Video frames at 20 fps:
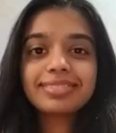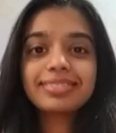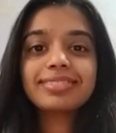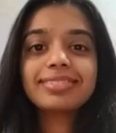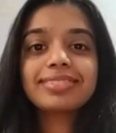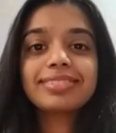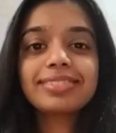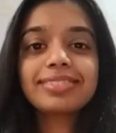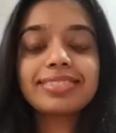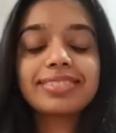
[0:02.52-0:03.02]

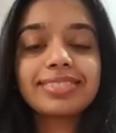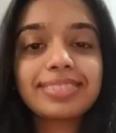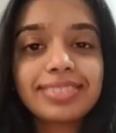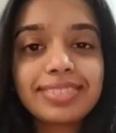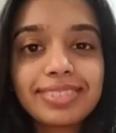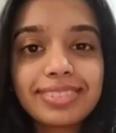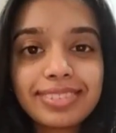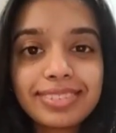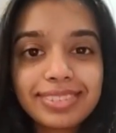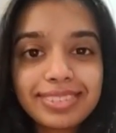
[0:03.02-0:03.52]

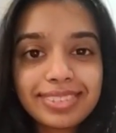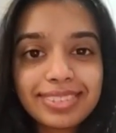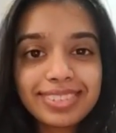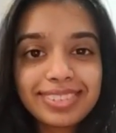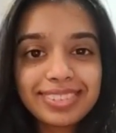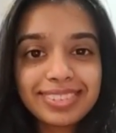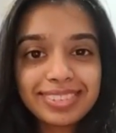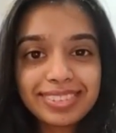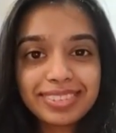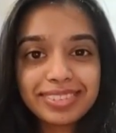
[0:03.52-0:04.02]

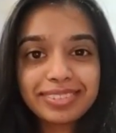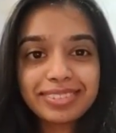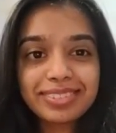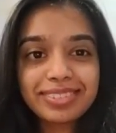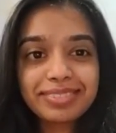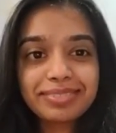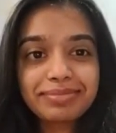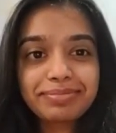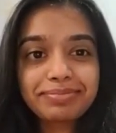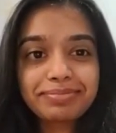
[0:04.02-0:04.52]

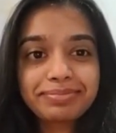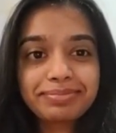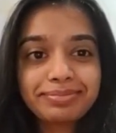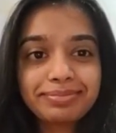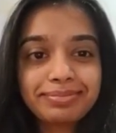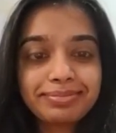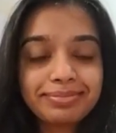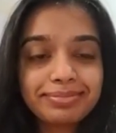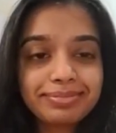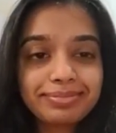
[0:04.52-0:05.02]

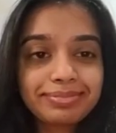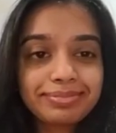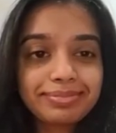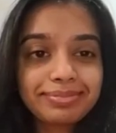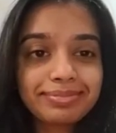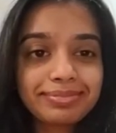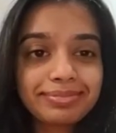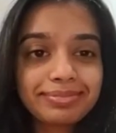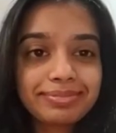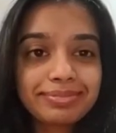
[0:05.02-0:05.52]

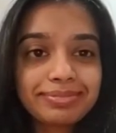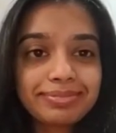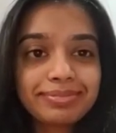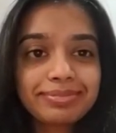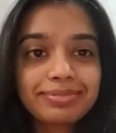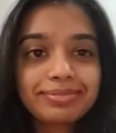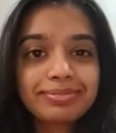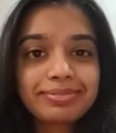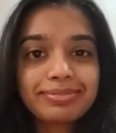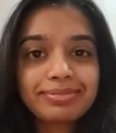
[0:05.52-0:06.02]

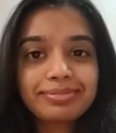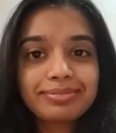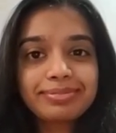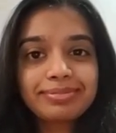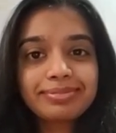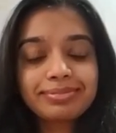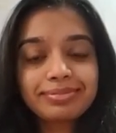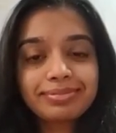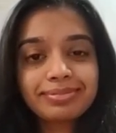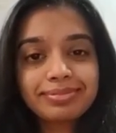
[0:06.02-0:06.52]

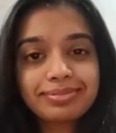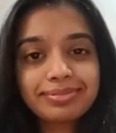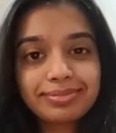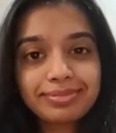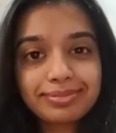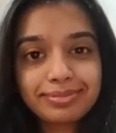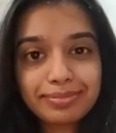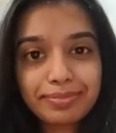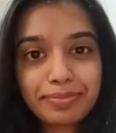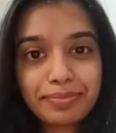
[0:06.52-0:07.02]

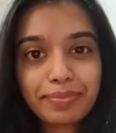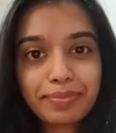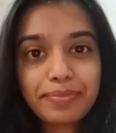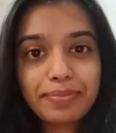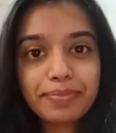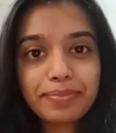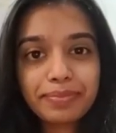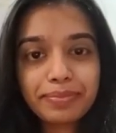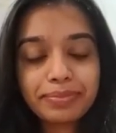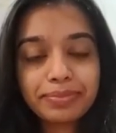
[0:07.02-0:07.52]

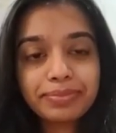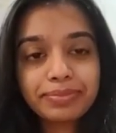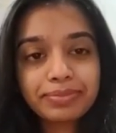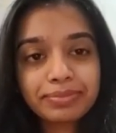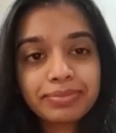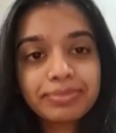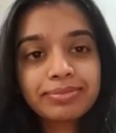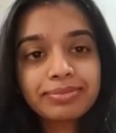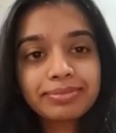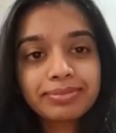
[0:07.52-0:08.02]

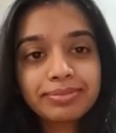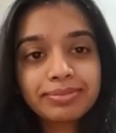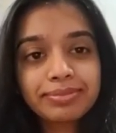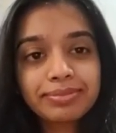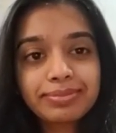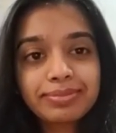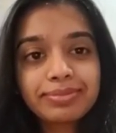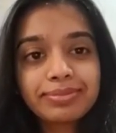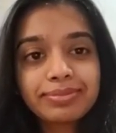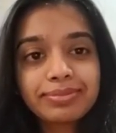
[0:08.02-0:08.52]

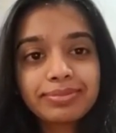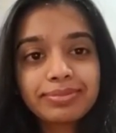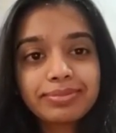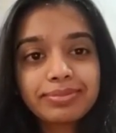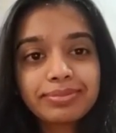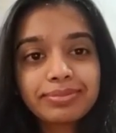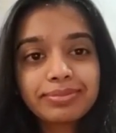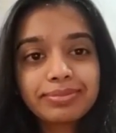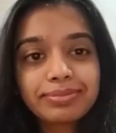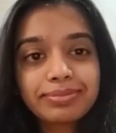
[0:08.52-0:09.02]

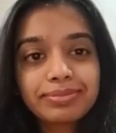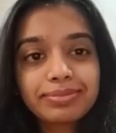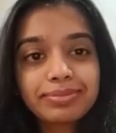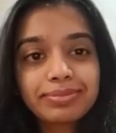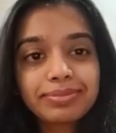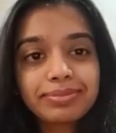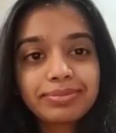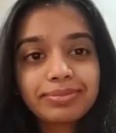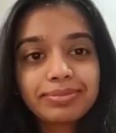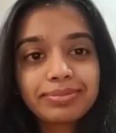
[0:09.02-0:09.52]

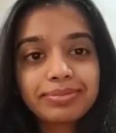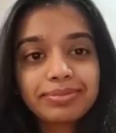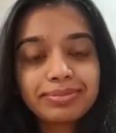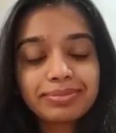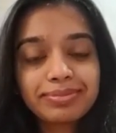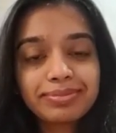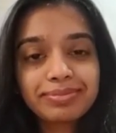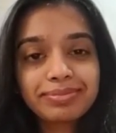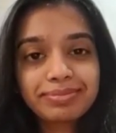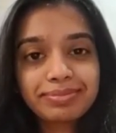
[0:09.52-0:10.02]

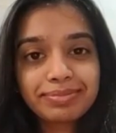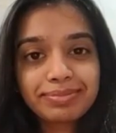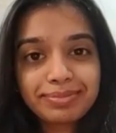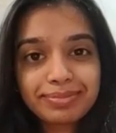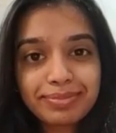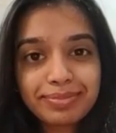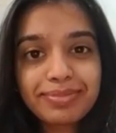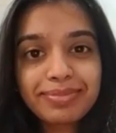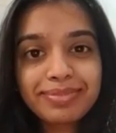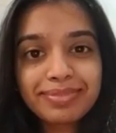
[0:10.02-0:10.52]
[no speech]